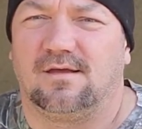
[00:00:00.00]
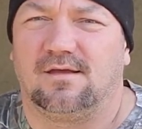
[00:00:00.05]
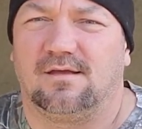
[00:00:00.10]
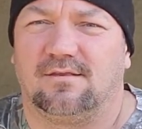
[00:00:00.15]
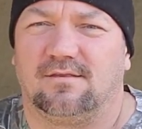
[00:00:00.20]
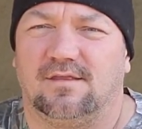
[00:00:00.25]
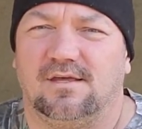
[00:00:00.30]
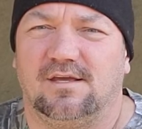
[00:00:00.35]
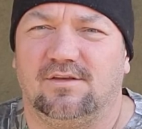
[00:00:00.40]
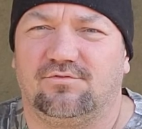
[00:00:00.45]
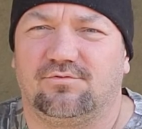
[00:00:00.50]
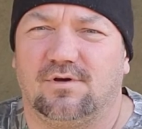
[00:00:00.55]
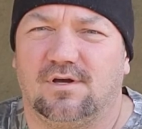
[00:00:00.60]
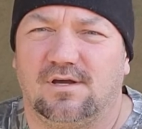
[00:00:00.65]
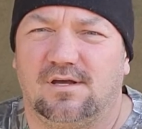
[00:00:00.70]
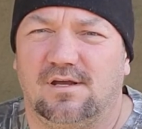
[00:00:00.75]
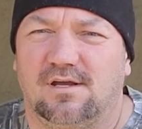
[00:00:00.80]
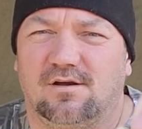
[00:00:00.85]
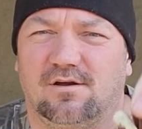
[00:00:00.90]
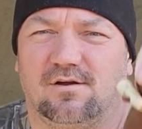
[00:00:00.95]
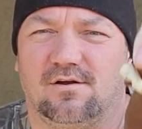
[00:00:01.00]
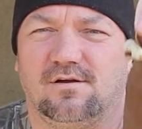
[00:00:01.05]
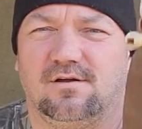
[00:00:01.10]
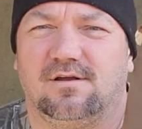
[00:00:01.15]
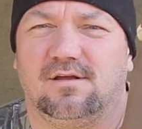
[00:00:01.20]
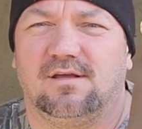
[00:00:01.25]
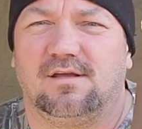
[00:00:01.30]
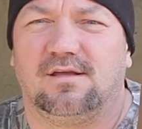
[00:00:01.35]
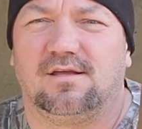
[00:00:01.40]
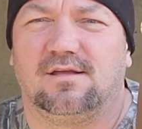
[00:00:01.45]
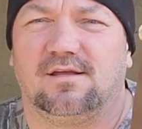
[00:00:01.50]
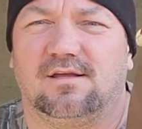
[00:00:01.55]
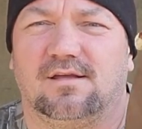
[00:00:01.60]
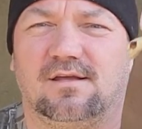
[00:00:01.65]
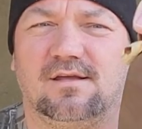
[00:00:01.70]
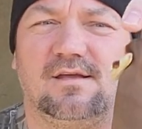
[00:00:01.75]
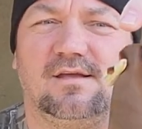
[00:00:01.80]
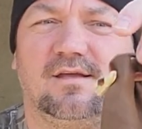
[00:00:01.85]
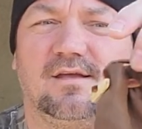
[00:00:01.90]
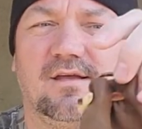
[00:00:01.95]
This right here
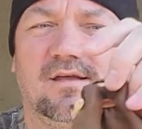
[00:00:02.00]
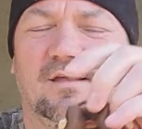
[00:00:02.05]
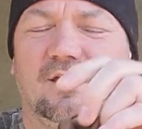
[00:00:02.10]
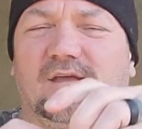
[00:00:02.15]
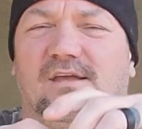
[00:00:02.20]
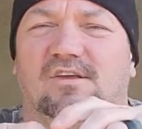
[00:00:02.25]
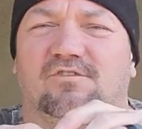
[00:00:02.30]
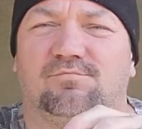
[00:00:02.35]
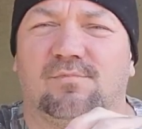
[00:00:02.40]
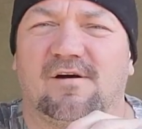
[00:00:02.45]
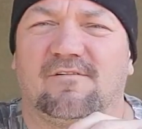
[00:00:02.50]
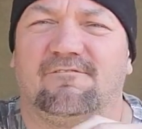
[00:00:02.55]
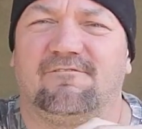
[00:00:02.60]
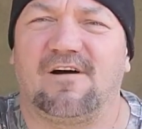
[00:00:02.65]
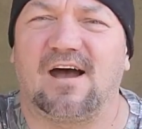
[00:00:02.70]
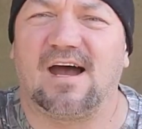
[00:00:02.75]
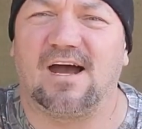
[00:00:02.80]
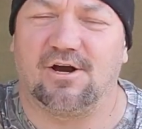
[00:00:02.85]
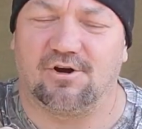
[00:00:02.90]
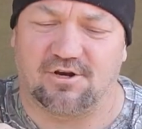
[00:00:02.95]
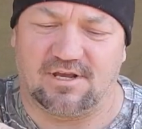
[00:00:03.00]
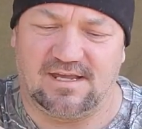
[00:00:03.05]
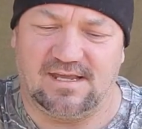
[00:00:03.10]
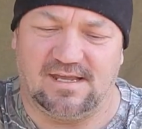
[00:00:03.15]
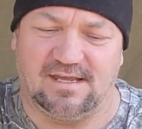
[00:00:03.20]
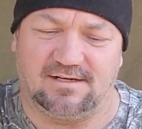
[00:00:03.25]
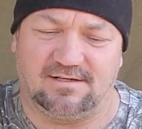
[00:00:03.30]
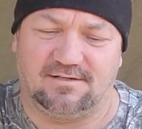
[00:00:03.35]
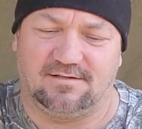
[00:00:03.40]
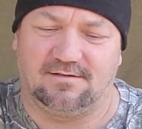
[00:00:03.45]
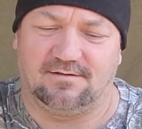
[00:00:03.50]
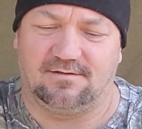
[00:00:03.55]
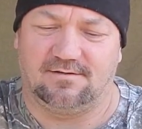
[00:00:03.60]
is my fire kit.